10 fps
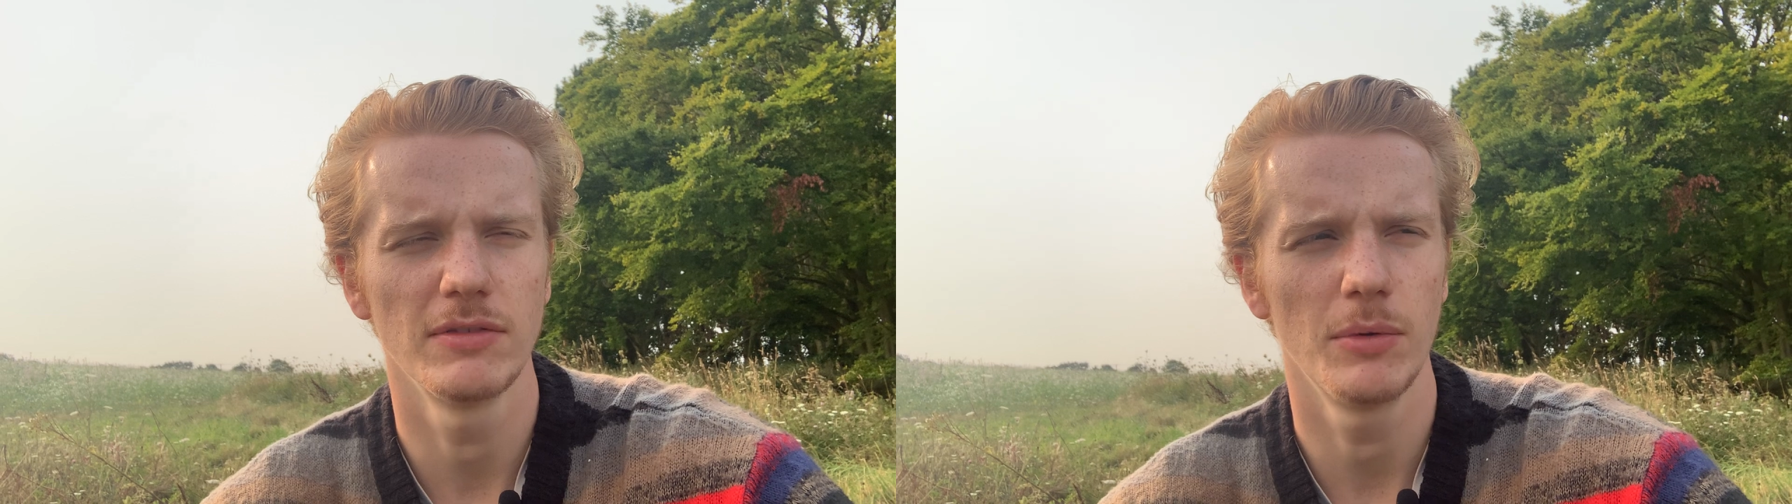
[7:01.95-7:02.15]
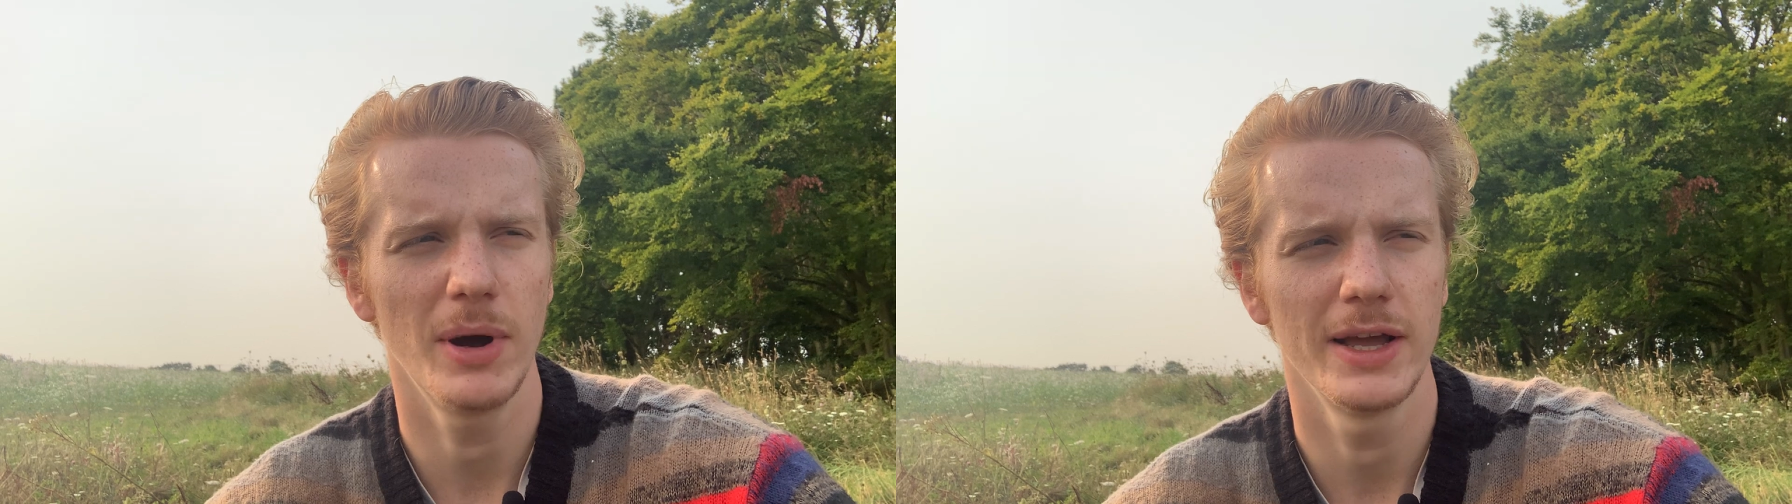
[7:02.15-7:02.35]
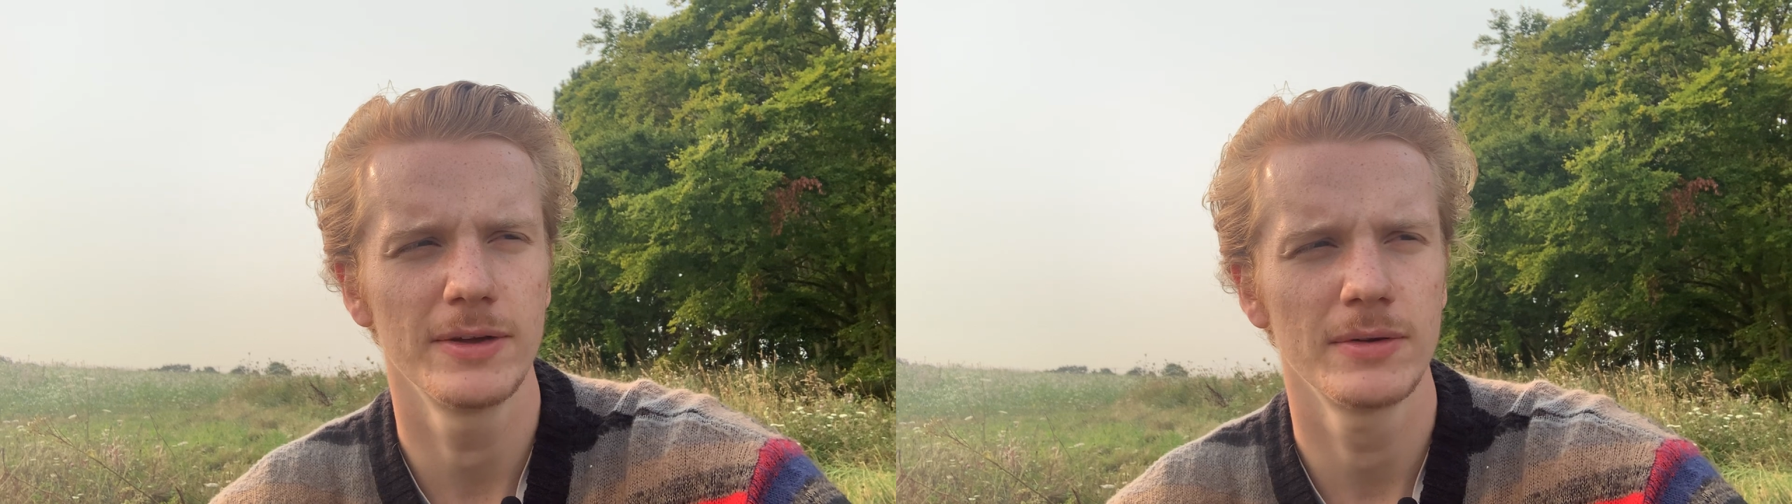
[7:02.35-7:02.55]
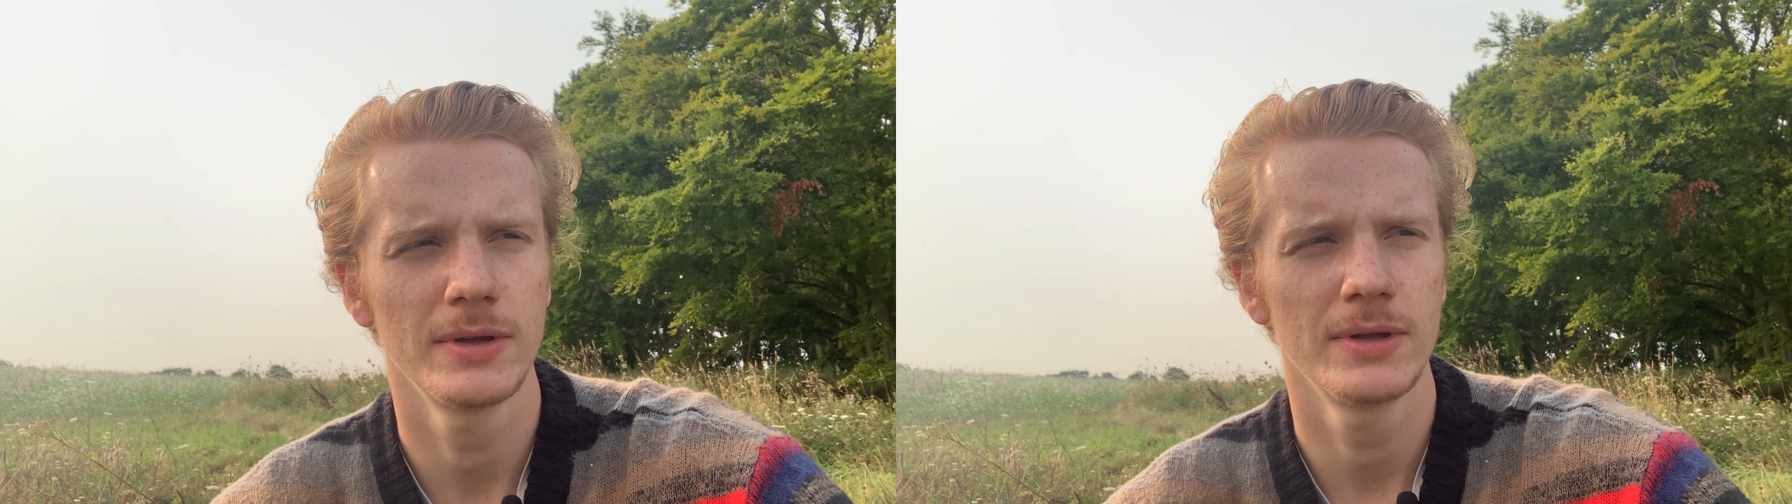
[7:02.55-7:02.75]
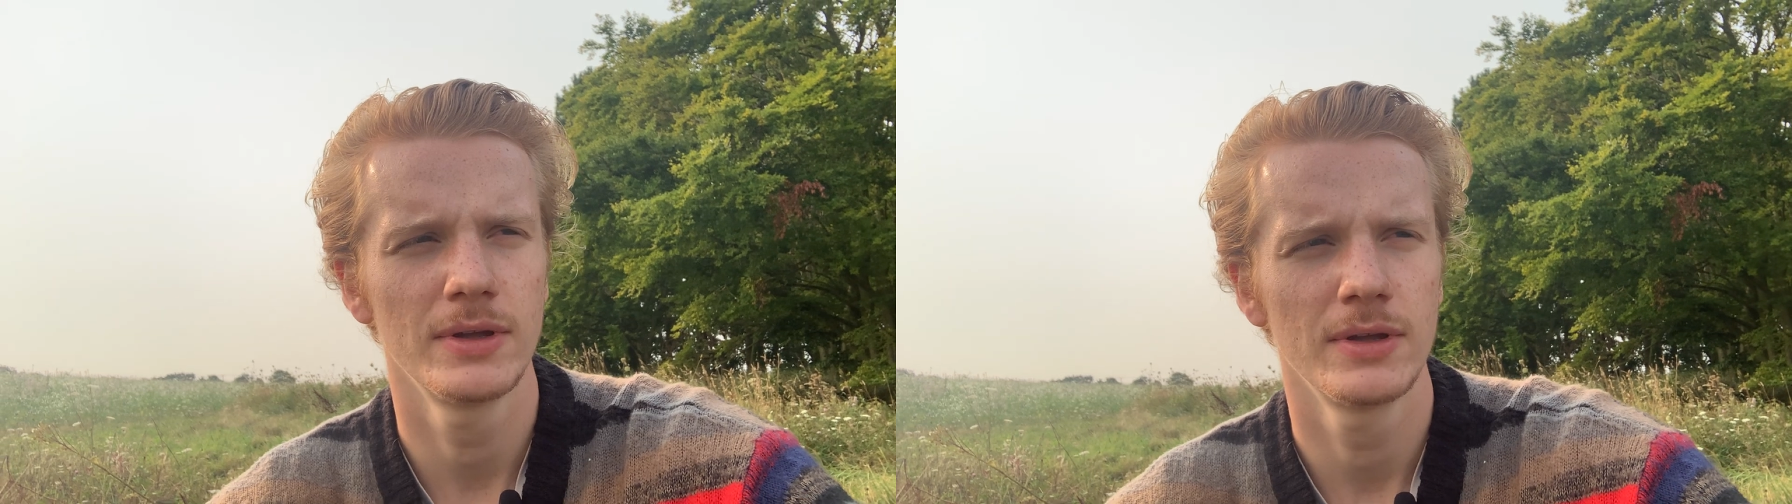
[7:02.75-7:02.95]
other way,
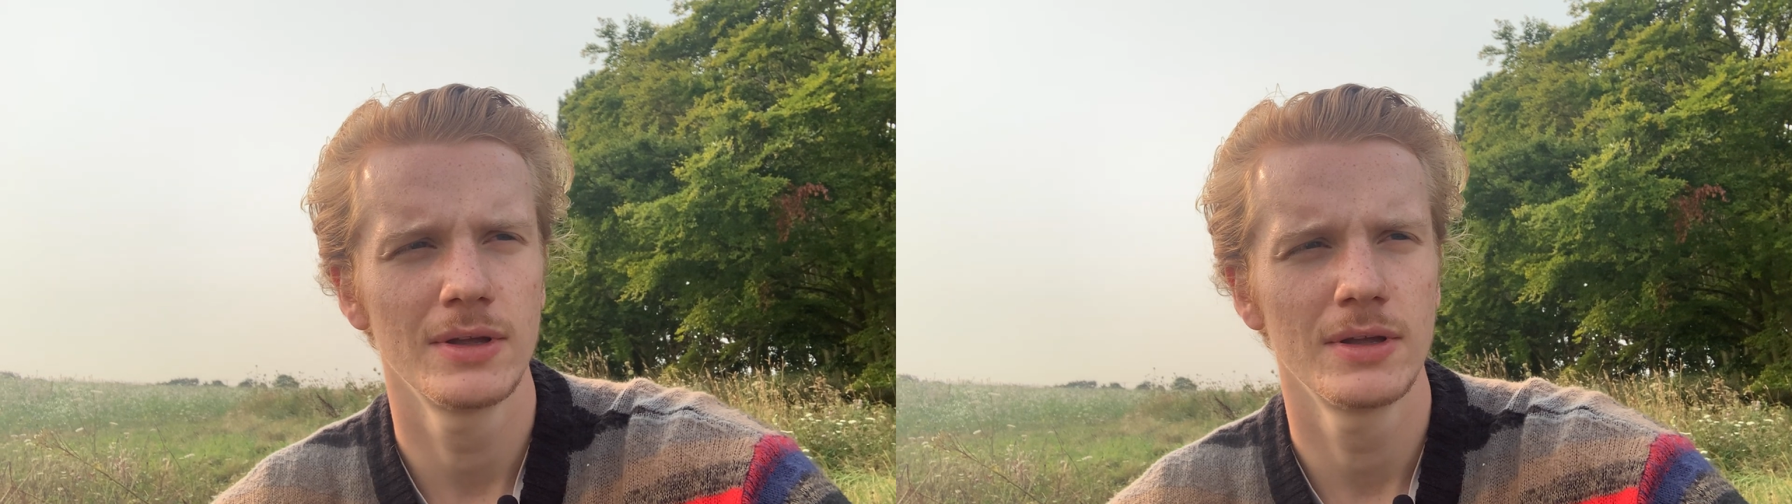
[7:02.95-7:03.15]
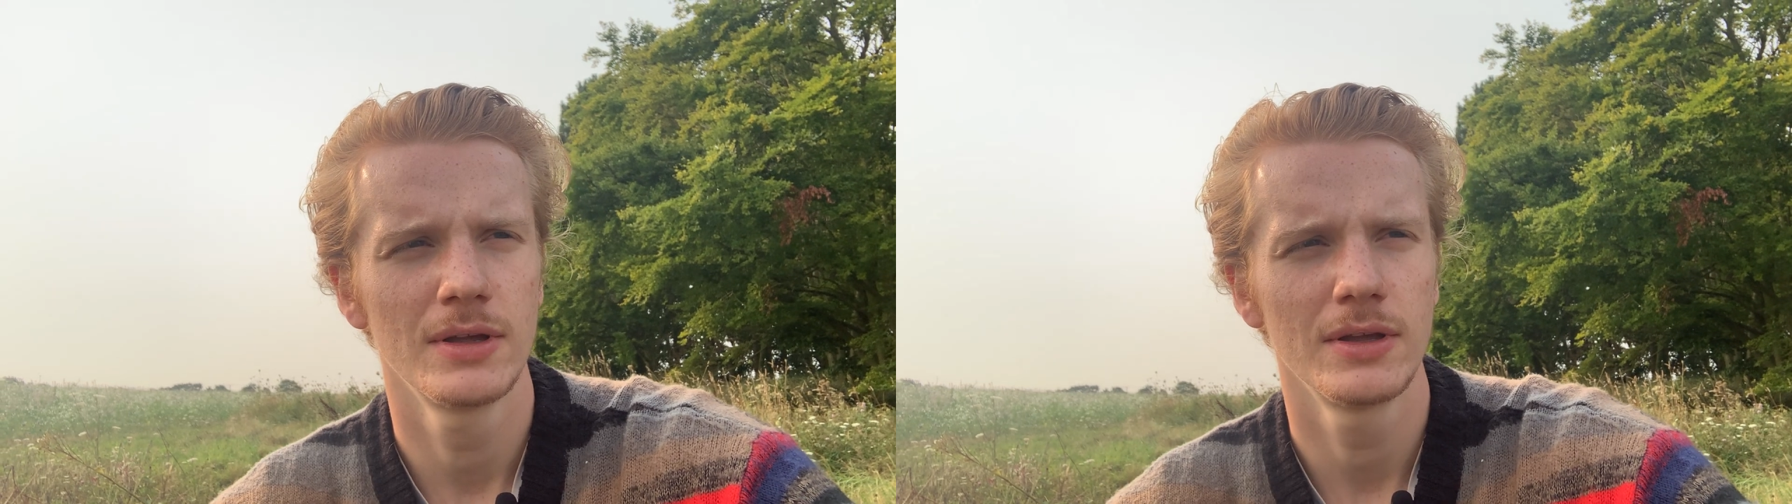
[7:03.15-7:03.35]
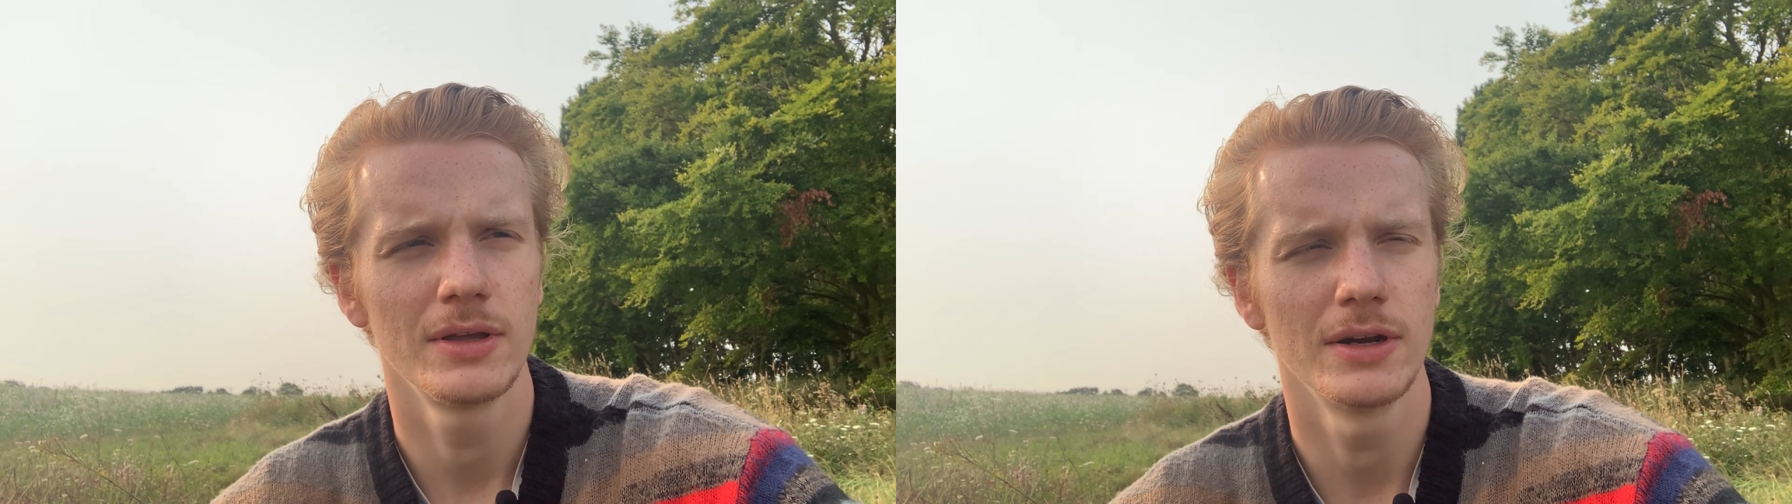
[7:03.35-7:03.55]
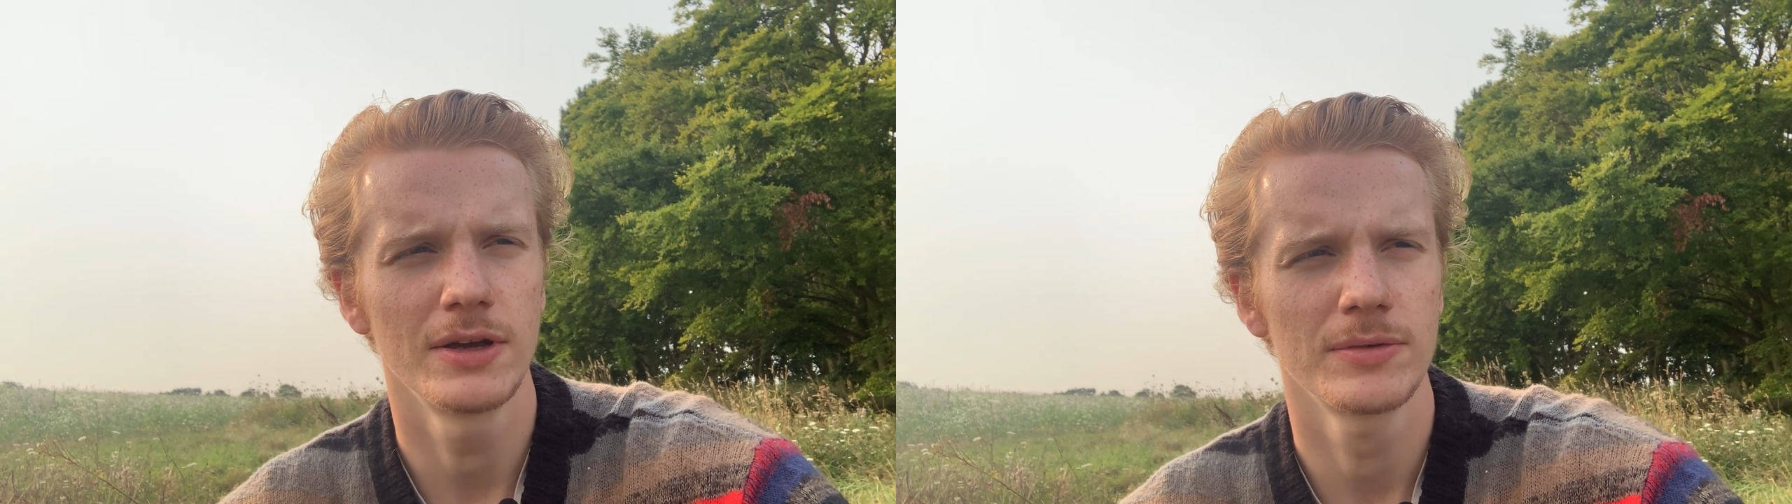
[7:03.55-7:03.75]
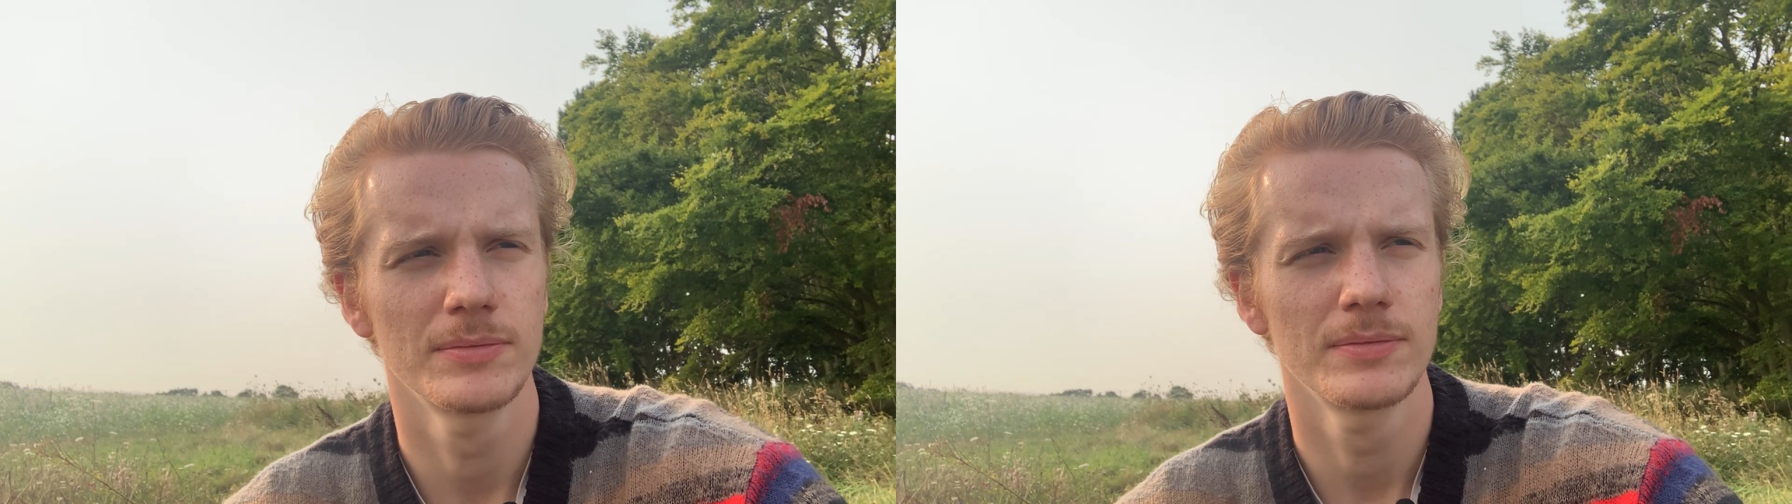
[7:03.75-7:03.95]
you know.